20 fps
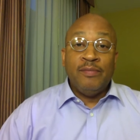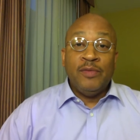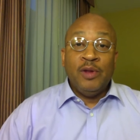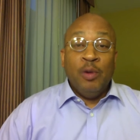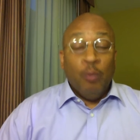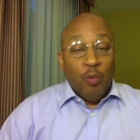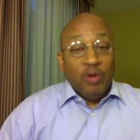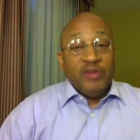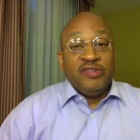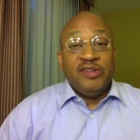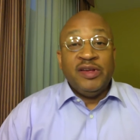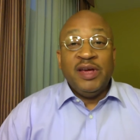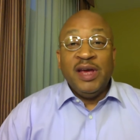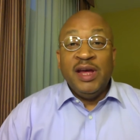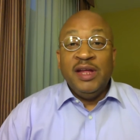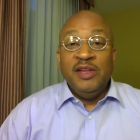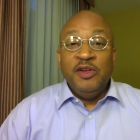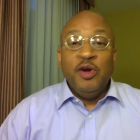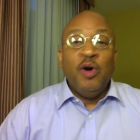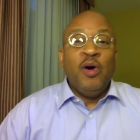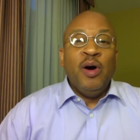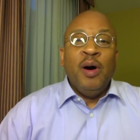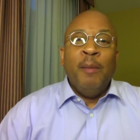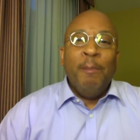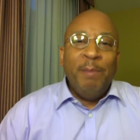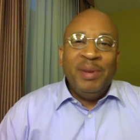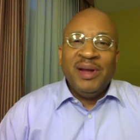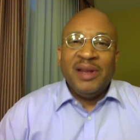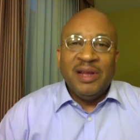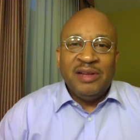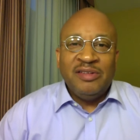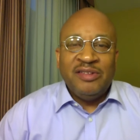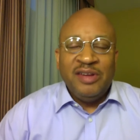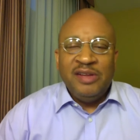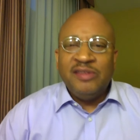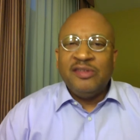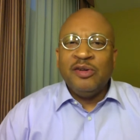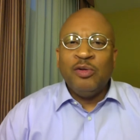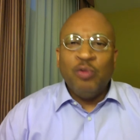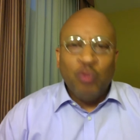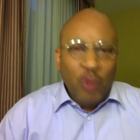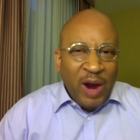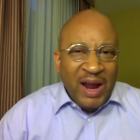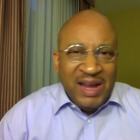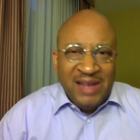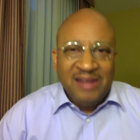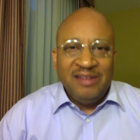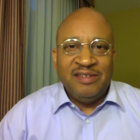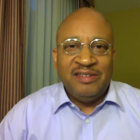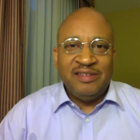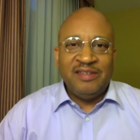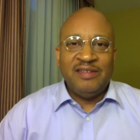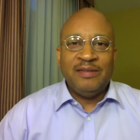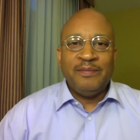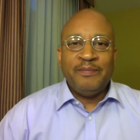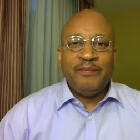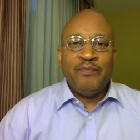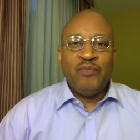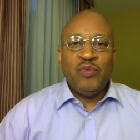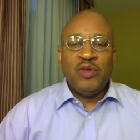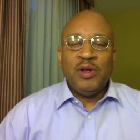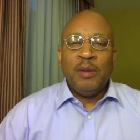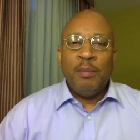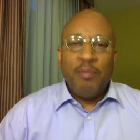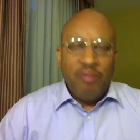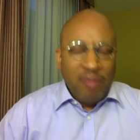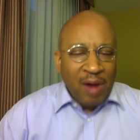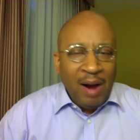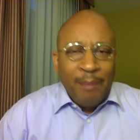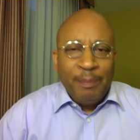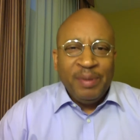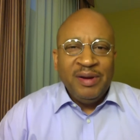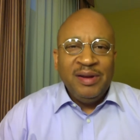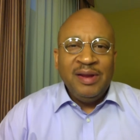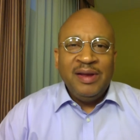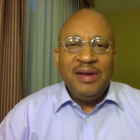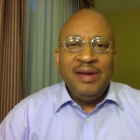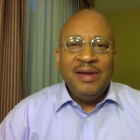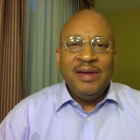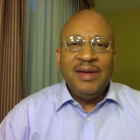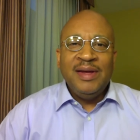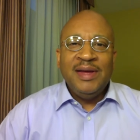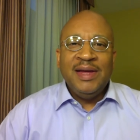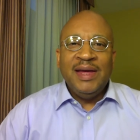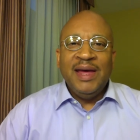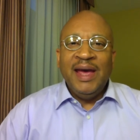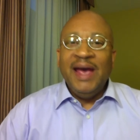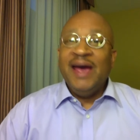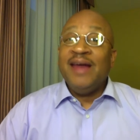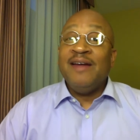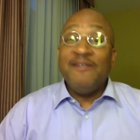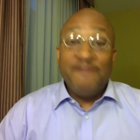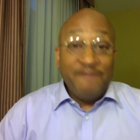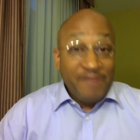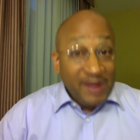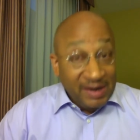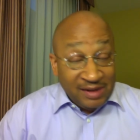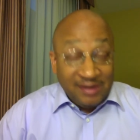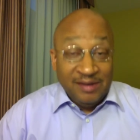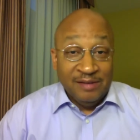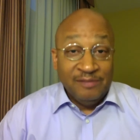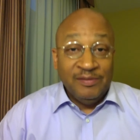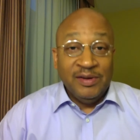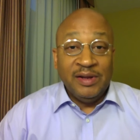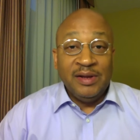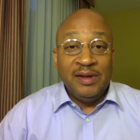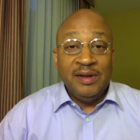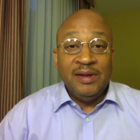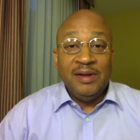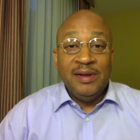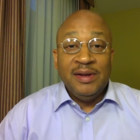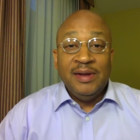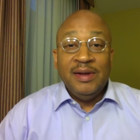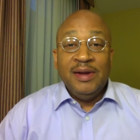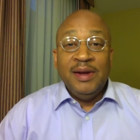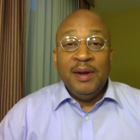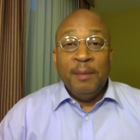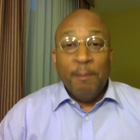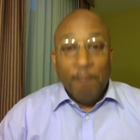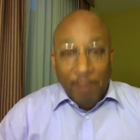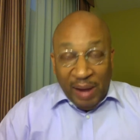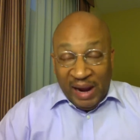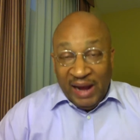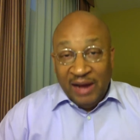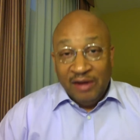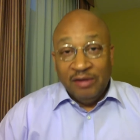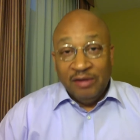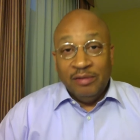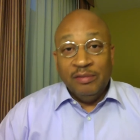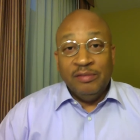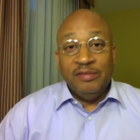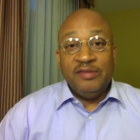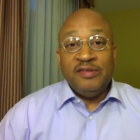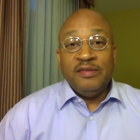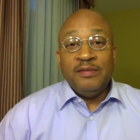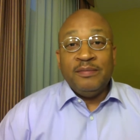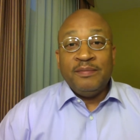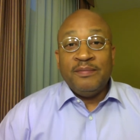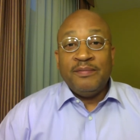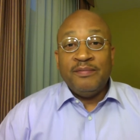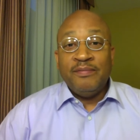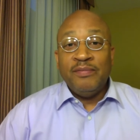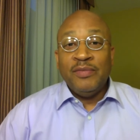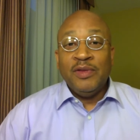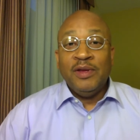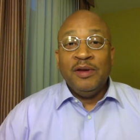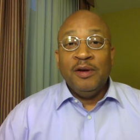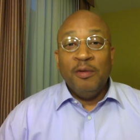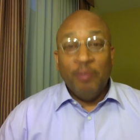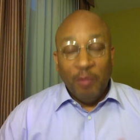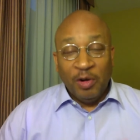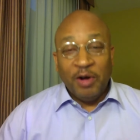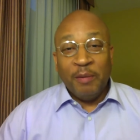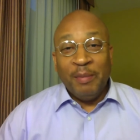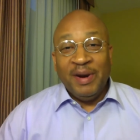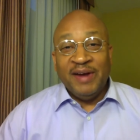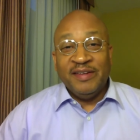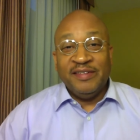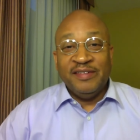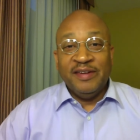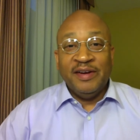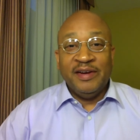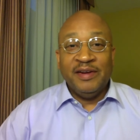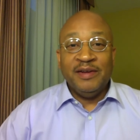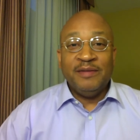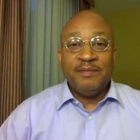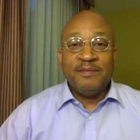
Once again, your ability to write properly and effectively matters. What am I saying?